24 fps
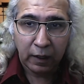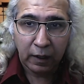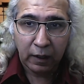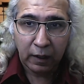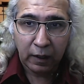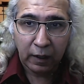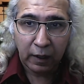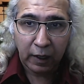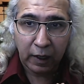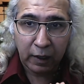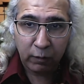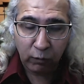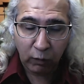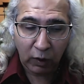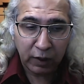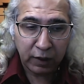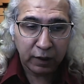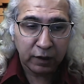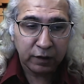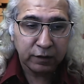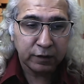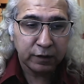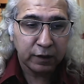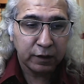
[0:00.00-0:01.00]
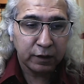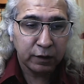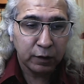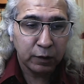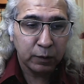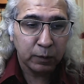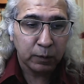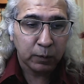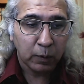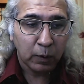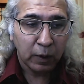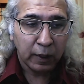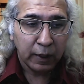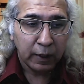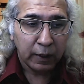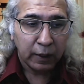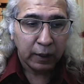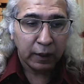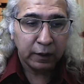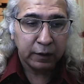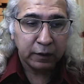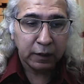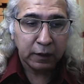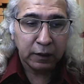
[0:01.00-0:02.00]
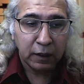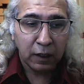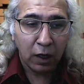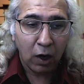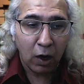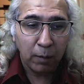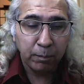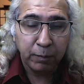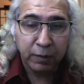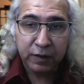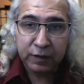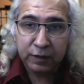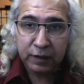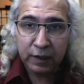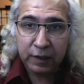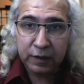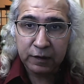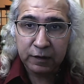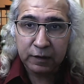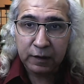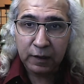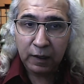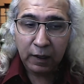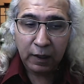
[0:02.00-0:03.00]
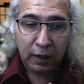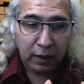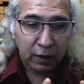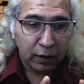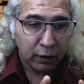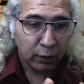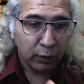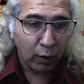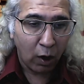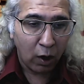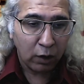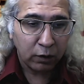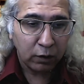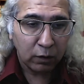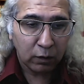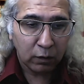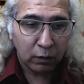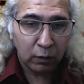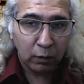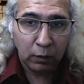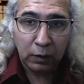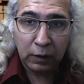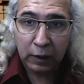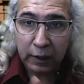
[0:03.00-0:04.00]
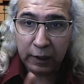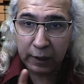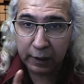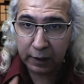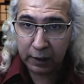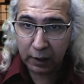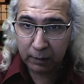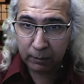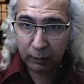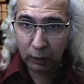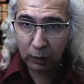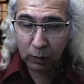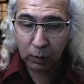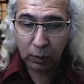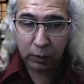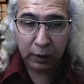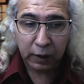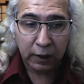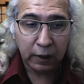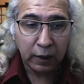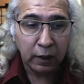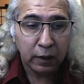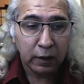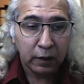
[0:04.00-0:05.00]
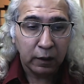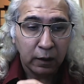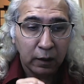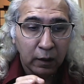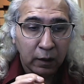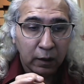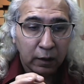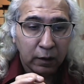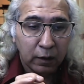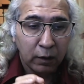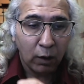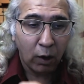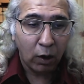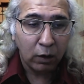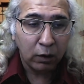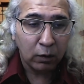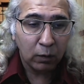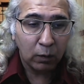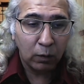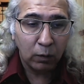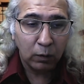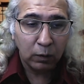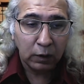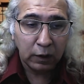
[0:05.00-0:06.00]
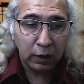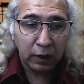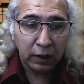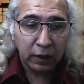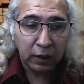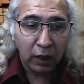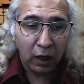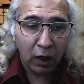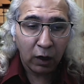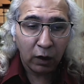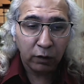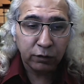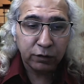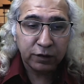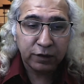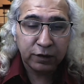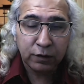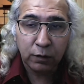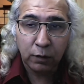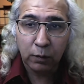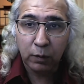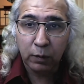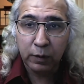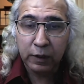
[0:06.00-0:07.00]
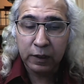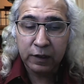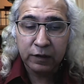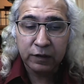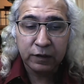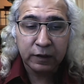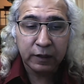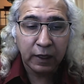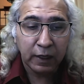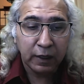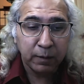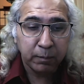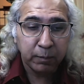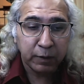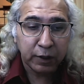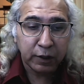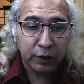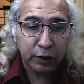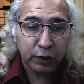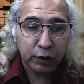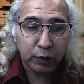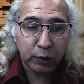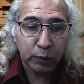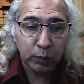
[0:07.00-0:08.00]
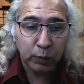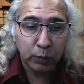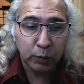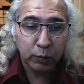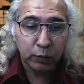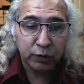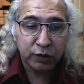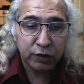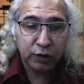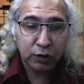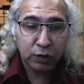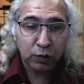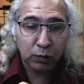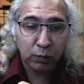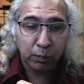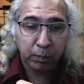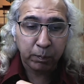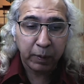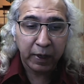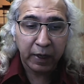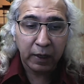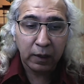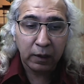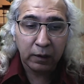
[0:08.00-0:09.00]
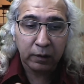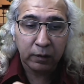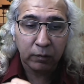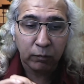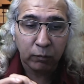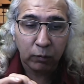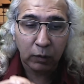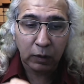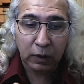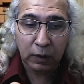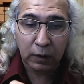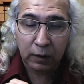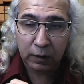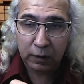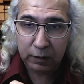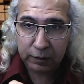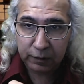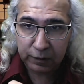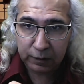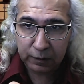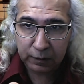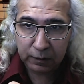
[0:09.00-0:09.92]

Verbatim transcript: And what does it do? It encompasses not only, and I'm quoting here, not only how stories can be used to build worlds,